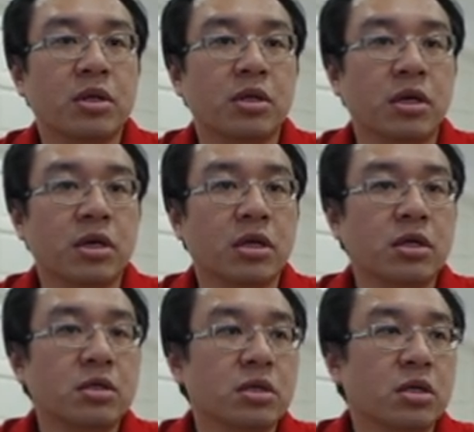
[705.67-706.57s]
take
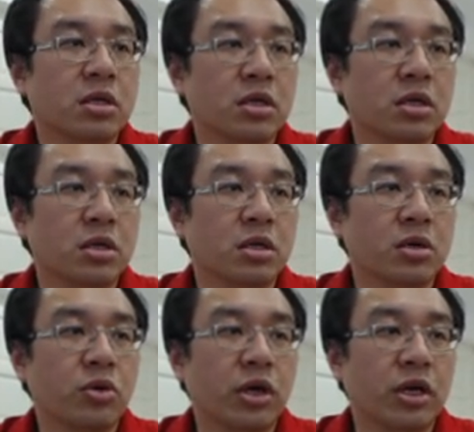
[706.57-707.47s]
this, the
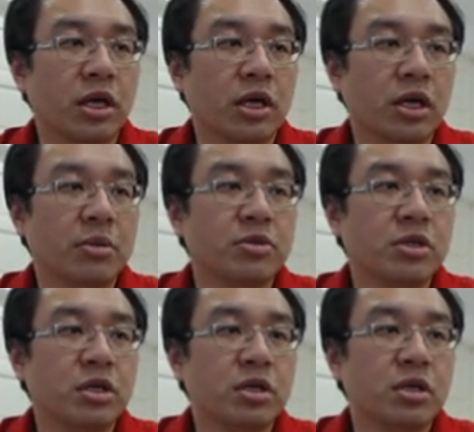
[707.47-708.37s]
queen can
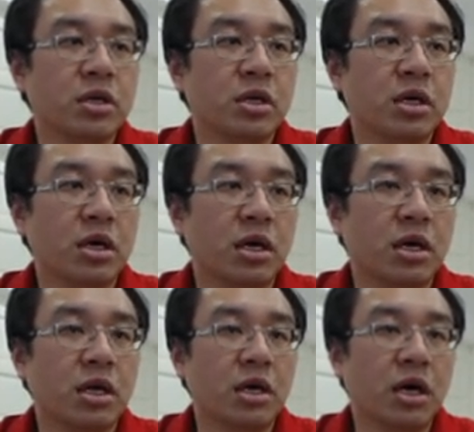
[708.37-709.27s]
capture,
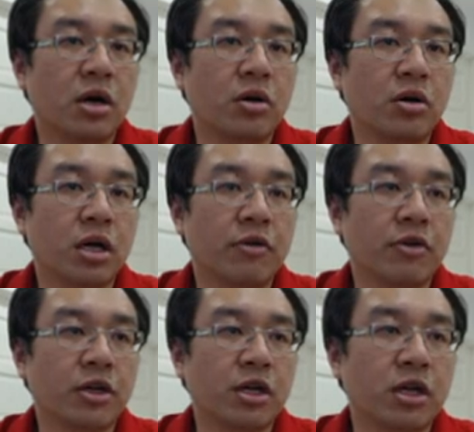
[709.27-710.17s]
and now if the
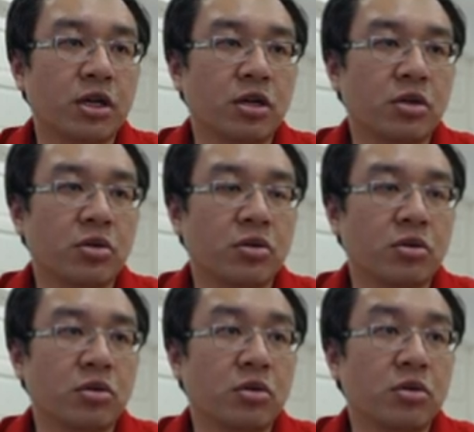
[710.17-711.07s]
king to